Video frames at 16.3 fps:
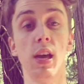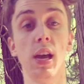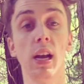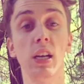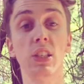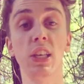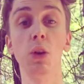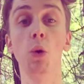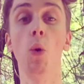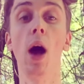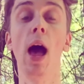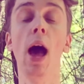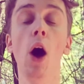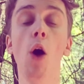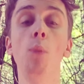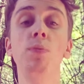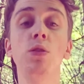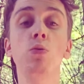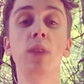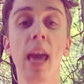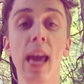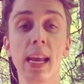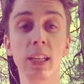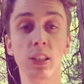because it'll help you
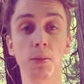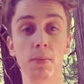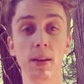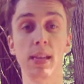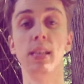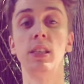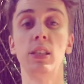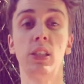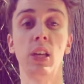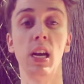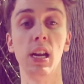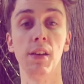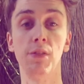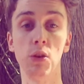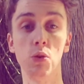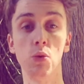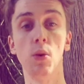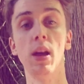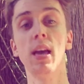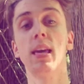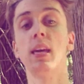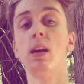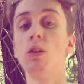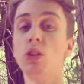gain some insight if you
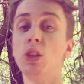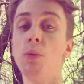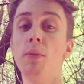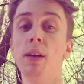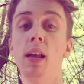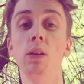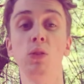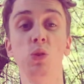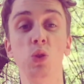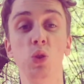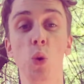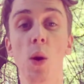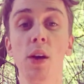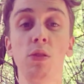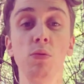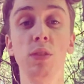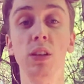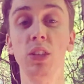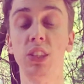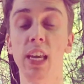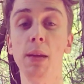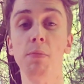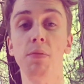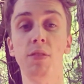hear someone else who's going through the
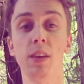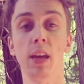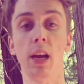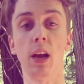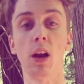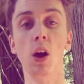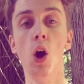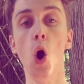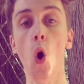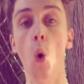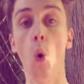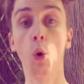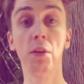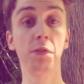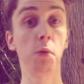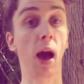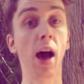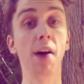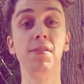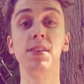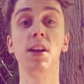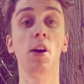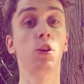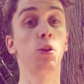same thing or if you have
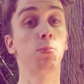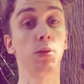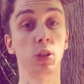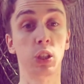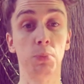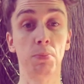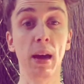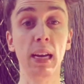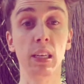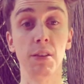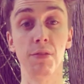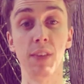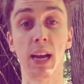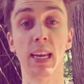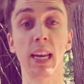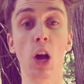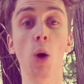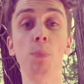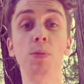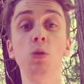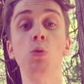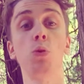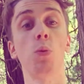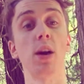another perspective that can help
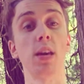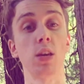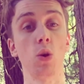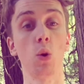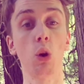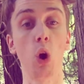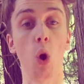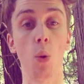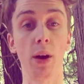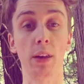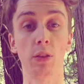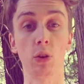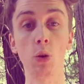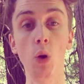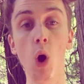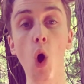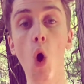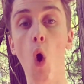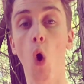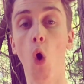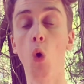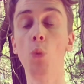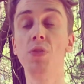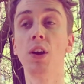you with what you're going through
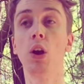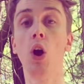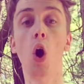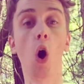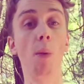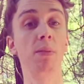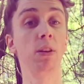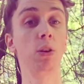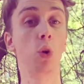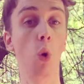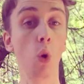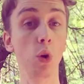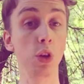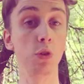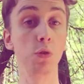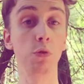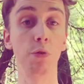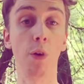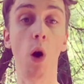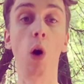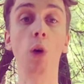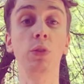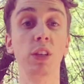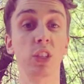or with a common goal you've
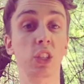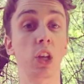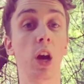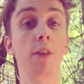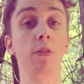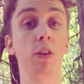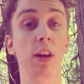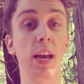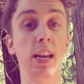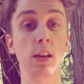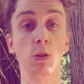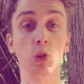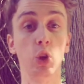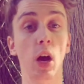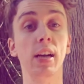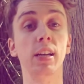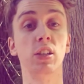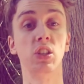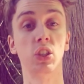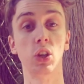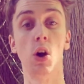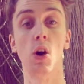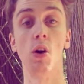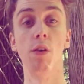all discovered and you're trying to
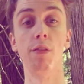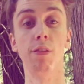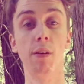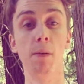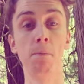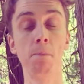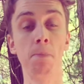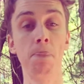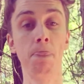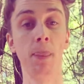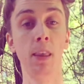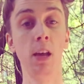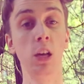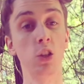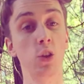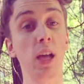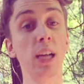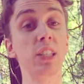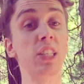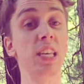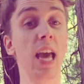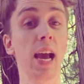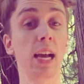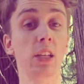solve. So that's
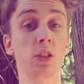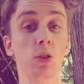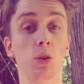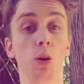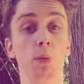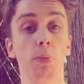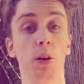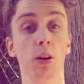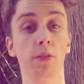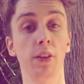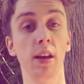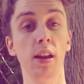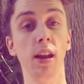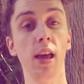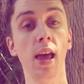the external part of it.